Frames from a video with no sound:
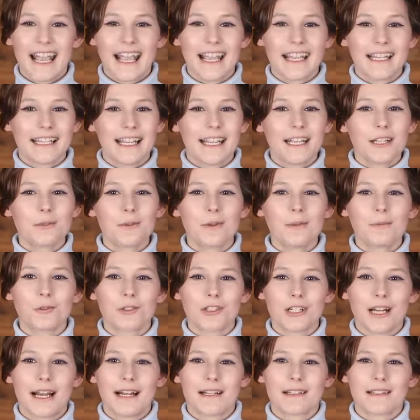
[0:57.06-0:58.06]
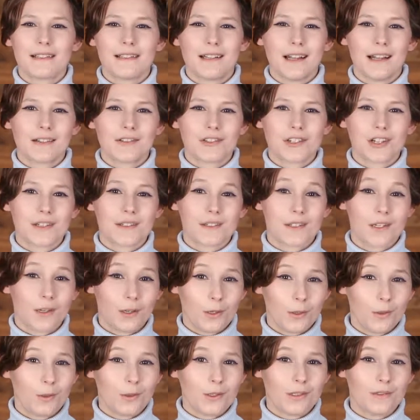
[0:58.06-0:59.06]
Engagement tracks not just
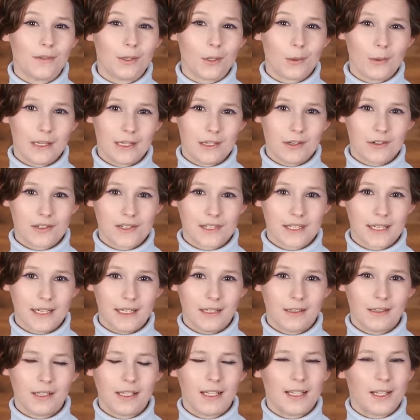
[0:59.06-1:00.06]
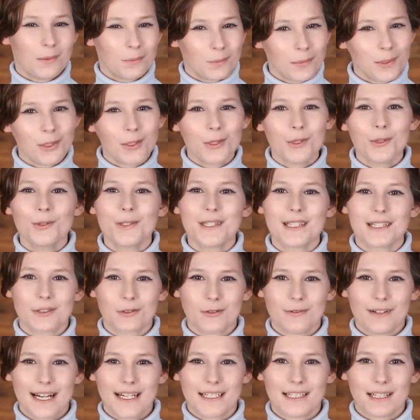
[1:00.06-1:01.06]
who's viewing your site, but who's
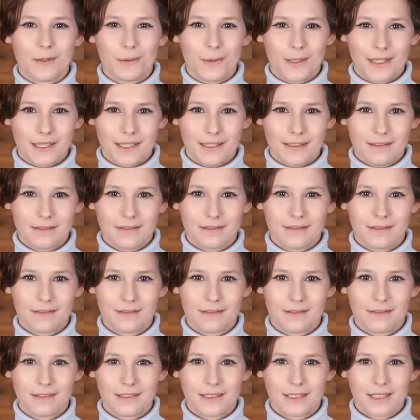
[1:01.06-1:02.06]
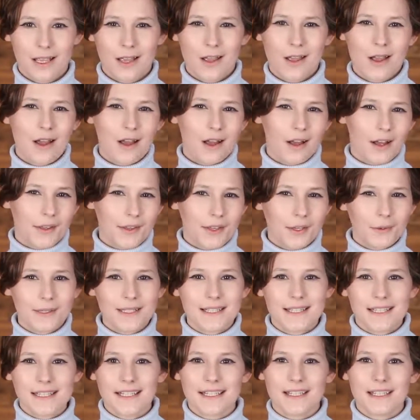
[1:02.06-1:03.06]
interacting with it. Although
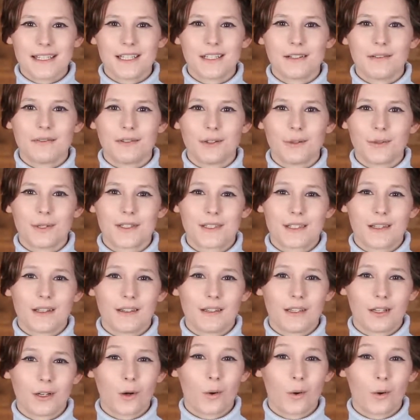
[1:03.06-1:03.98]
it's easy to focus on the